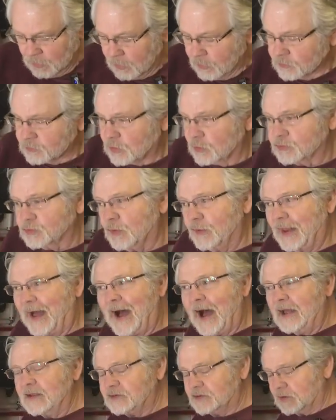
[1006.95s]
So it's going to
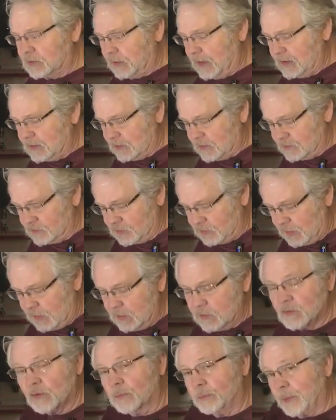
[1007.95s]
isolate this
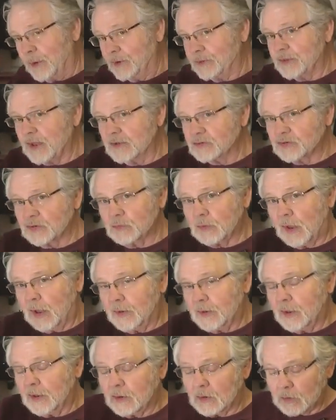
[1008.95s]
heater, but it does a
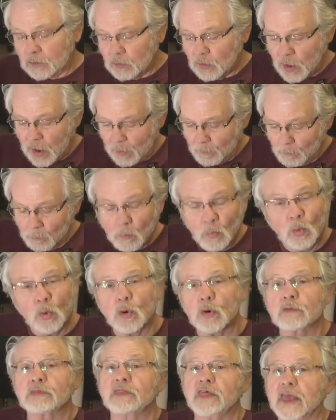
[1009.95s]
lot
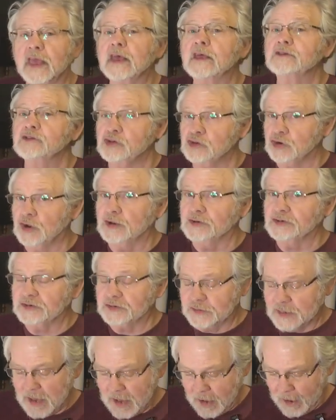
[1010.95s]
more than just
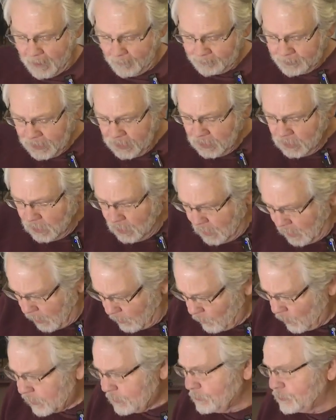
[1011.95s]
that.
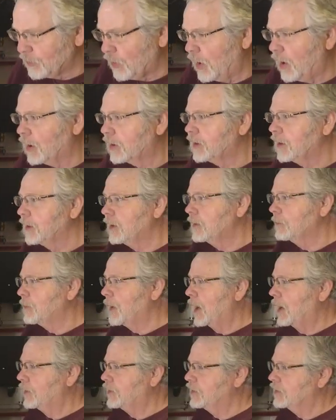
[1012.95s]
And what I'm talking
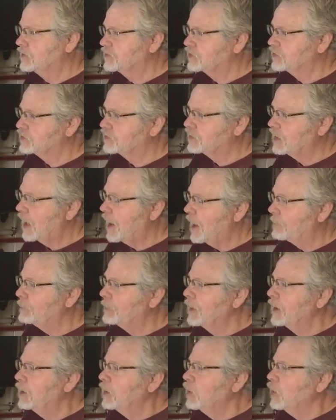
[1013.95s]
about is that
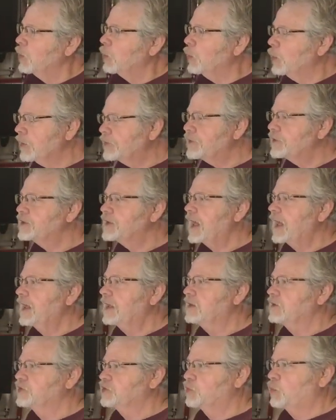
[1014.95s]
with the
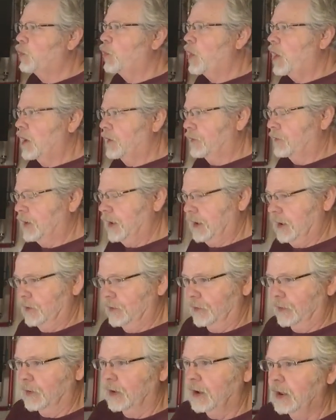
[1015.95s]
tankless water
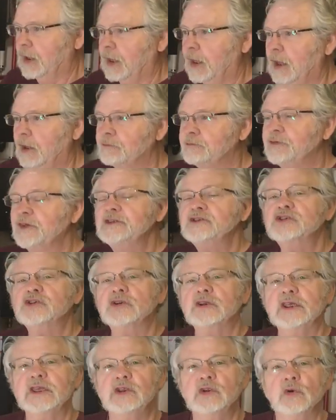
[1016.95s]
heater,
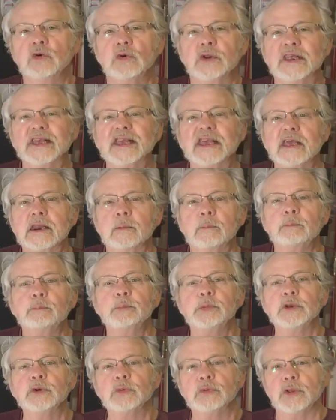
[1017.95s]
eventually you're going to get a
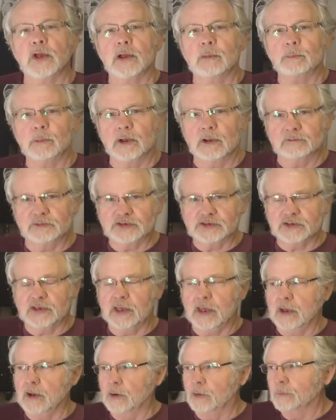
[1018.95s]
buildup of
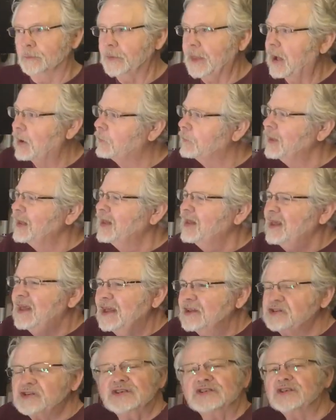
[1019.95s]
scale. Now,
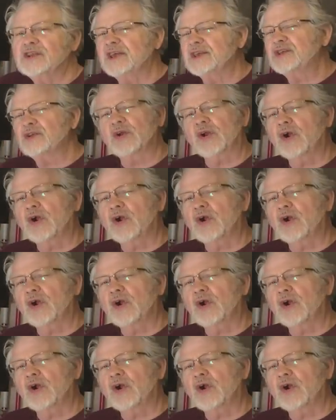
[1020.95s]
it's just like your